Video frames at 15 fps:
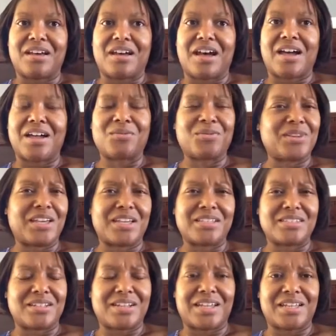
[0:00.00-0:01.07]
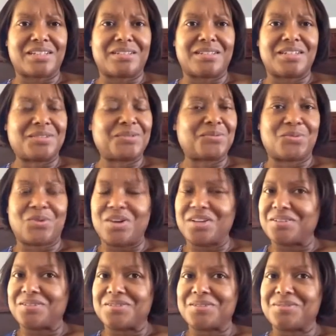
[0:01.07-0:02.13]
I realized that I didn't
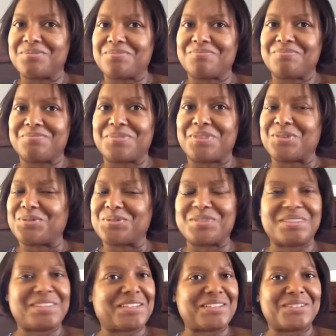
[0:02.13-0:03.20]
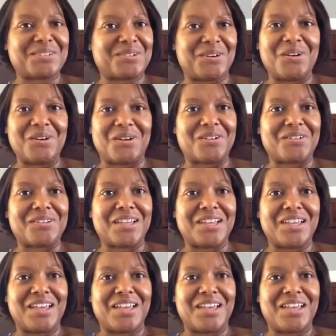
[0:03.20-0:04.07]
want those things at all.